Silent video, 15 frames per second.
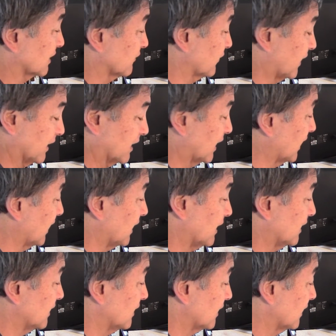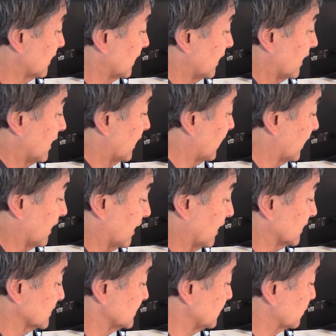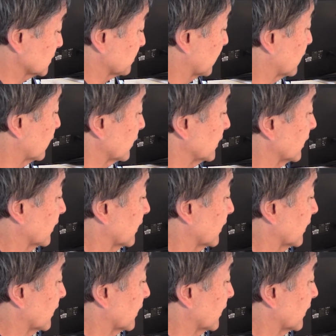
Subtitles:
like let's see, where's my chord?